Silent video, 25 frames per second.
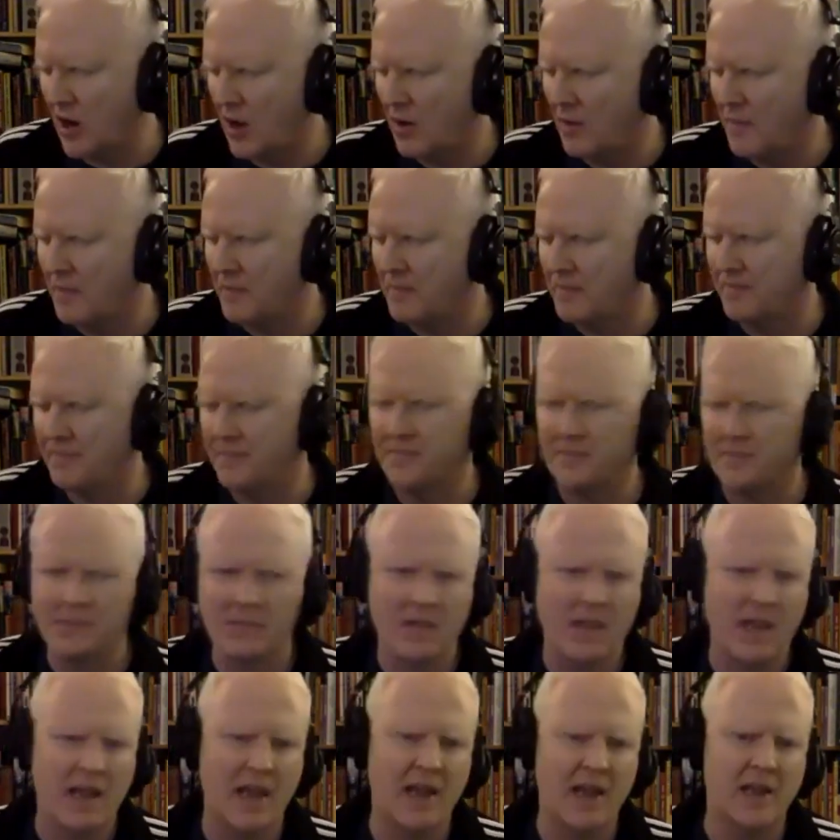um
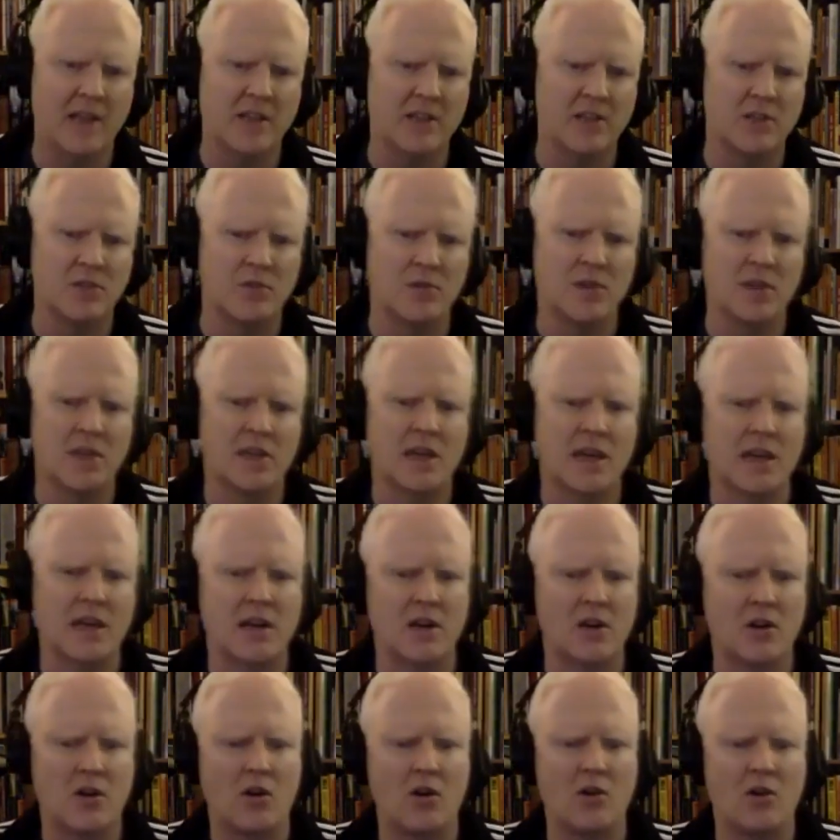and you can get
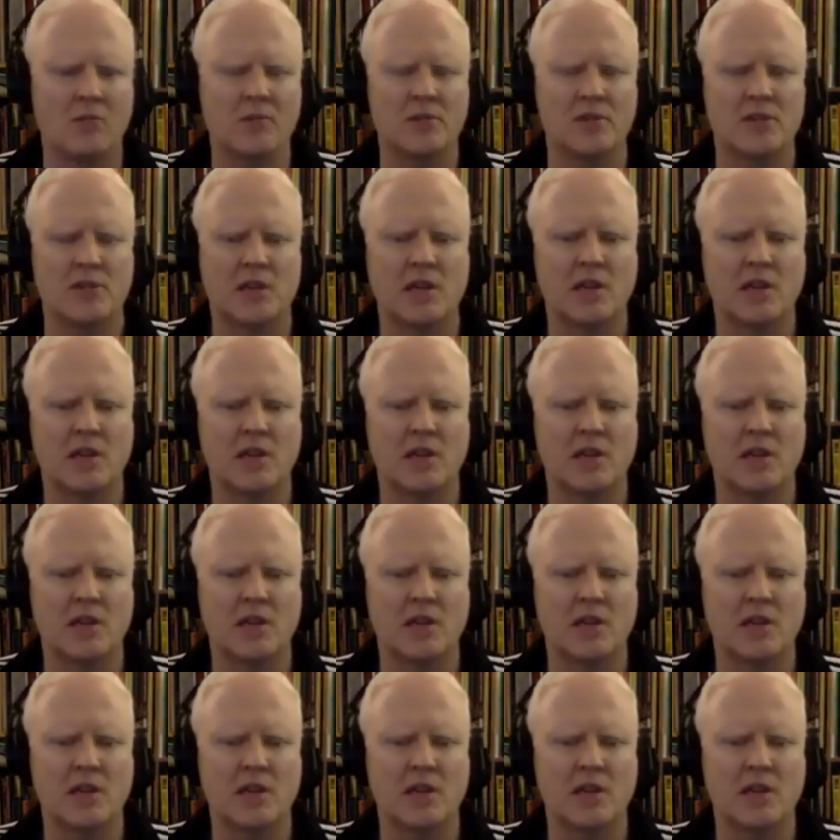it almost